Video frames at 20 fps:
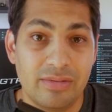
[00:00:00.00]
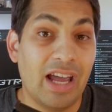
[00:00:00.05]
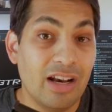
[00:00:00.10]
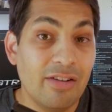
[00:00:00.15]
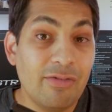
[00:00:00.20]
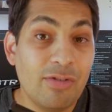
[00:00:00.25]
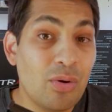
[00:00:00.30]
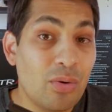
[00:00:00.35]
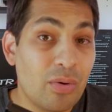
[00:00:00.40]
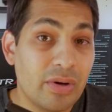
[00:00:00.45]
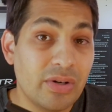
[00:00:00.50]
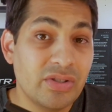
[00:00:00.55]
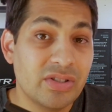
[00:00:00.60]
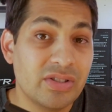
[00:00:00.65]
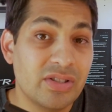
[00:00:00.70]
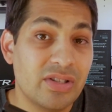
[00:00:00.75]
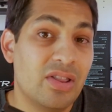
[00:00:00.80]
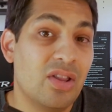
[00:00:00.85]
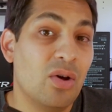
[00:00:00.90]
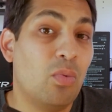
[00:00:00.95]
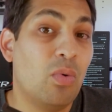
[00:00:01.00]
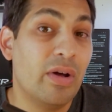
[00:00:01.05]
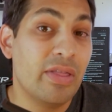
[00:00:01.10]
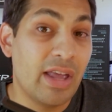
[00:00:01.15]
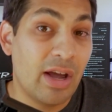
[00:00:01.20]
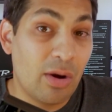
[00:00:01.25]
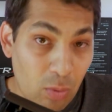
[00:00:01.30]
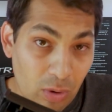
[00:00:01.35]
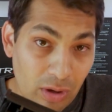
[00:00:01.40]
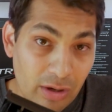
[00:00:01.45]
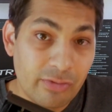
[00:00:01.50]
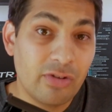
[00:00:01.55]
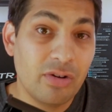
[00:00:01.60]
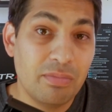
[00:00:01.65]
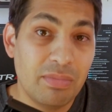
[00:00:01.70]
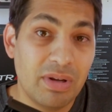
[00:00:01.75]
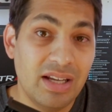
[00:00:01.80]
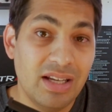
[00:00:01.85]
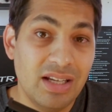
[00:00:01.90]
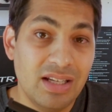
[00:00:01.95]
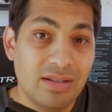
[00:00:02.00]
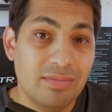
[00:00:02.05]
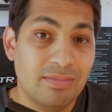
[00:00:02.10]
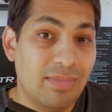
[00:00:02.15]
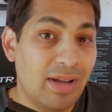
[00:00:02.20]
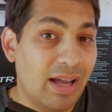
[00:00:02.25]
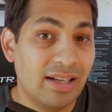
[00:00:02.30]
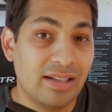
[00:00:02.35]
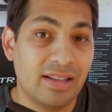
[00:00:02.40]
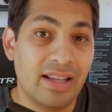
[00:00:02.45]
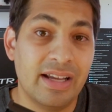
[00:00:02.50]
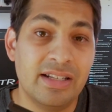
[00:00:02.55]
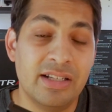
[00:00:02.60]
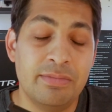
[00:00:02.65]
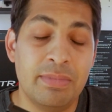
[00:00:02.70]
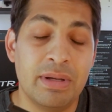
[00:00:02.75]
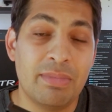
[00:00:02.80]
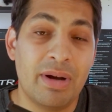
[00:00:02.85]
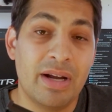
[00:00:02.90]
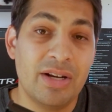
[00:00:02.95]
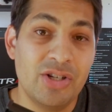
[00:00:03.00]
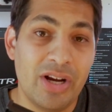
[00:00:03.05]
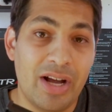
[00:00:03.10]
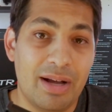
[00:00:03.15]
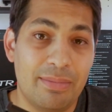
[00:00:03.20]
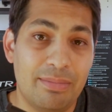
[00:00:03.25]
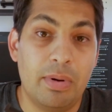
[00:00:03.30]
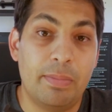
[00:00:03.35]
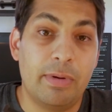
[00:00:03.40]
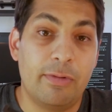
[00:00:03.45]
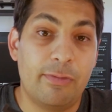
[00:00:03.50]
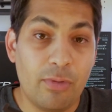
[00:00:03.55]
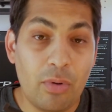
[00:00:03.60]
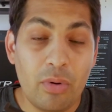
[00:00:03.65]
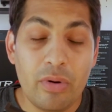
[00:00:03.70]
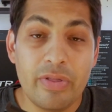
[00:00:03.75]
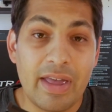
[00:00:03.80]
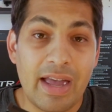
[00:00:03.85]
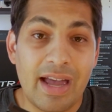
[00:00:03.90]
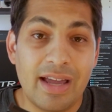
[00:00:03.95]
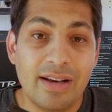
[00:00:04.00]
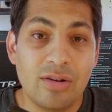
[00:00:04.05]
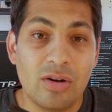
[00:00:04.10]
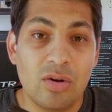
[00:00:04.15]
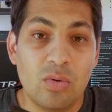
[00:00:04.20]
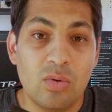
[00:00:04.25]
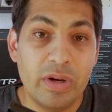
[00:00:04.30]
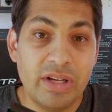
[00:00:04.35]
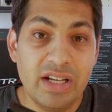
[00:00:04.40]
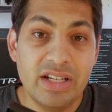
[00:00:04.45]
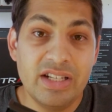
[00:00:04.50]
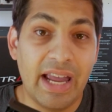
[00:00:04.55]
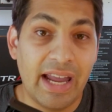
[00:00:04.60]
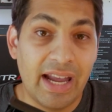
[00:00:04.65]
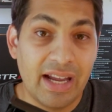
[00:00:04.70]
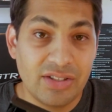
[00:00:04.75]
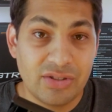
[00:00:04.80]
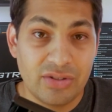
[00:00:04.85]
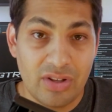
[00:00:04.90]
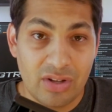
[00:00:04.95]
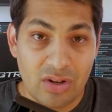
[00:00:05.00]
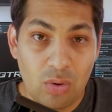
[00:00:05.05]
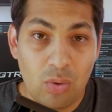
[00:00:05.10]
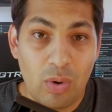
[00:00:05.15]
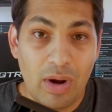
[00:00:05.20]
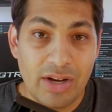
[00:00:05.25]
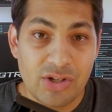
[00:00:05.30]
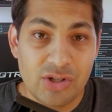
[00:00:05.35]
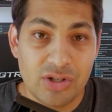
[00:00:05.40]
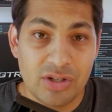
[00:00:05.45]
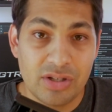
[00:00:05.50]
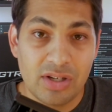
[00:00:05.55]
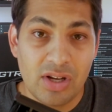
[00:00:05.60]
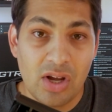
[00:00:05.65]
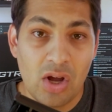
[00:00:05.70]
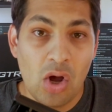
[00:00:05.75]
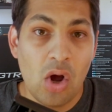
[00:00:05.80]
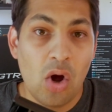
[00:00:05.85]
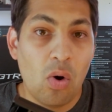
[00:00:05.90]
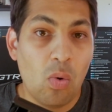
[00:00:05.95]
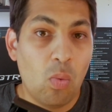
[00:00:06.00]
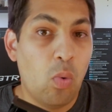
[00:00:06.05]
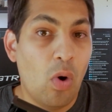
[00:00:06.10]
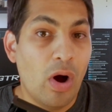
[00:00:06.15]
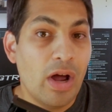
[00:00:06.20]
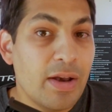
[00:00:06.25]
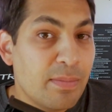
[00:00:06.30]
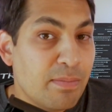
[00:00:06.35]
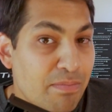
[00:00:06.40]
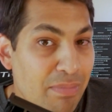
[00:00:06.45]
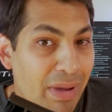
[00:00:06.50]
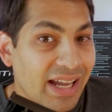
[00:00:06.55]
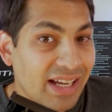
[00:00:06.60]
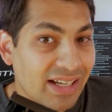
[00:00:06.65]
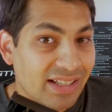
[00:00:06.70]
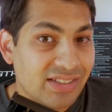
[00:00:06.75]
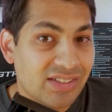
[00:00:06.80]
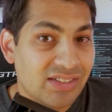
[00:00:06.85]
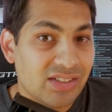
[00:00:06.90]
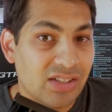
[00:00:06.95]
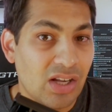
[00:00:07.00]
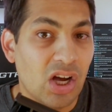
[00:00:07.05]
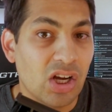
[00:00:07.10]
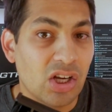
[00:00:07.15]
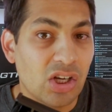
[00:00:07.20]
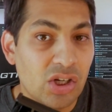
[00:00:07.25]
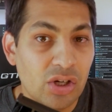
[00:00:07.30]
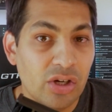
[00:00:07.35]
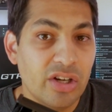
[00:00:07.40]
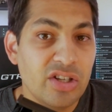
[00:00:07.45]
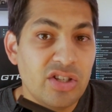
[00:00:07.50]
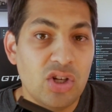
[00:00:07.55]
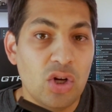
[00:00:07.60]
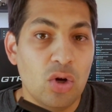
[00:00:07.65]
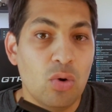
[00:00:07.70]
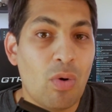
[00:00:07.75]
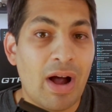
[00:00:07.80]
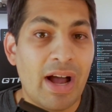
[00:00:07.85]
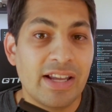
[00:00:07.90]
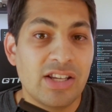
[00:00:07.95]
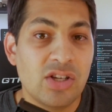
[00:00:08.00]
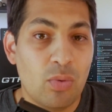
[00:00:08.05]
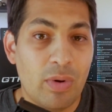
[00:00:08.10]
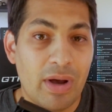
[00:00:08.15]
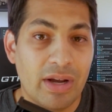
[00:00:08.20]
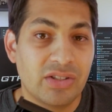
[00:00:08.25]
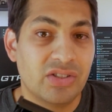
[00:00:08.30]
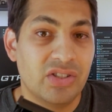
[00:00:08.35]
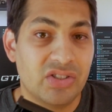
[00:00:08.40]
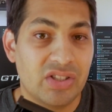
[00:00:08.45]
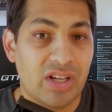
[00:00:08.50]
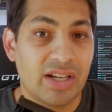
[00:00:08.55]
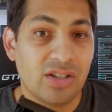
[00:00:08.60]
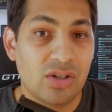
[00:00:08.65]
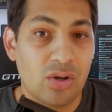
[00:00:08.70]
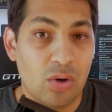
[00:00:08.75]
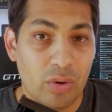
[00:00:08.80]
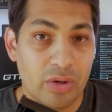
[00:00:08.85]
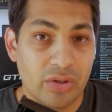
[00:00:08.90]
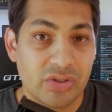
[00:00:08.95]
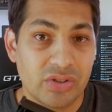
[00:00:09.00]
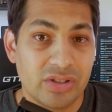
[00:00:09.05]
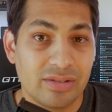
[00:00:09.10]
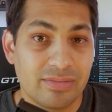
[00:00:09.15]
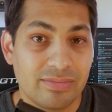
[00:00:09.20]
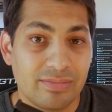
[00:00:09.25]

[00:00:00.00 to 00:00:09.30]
And of course, the one that worked for me and landed me my job. But before that, need to answer the question, what makes a good UI UX design course?